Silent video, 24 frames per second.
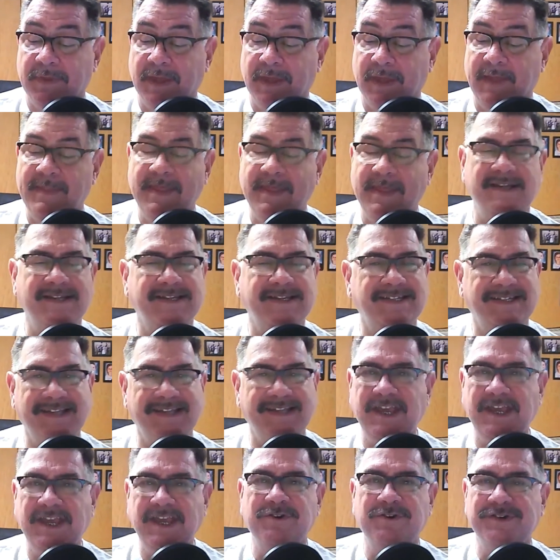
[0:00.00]
and then
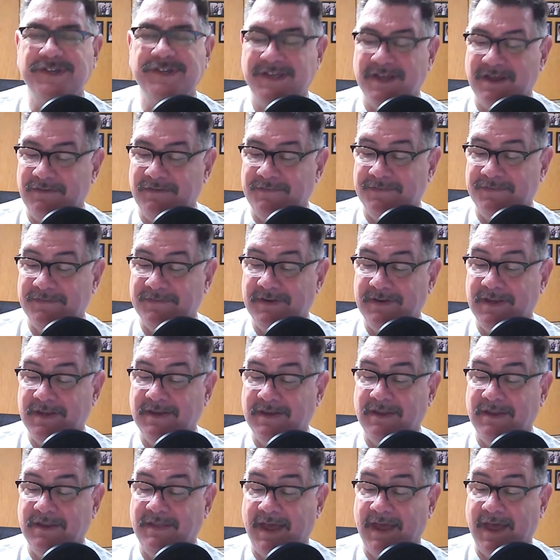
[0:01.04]
sink yourself
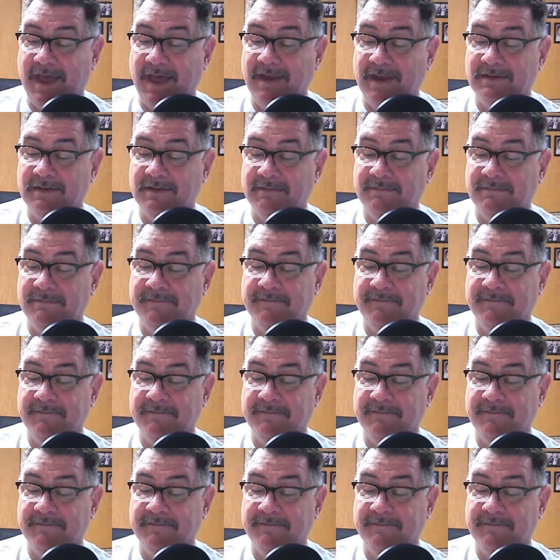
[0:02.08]
into that.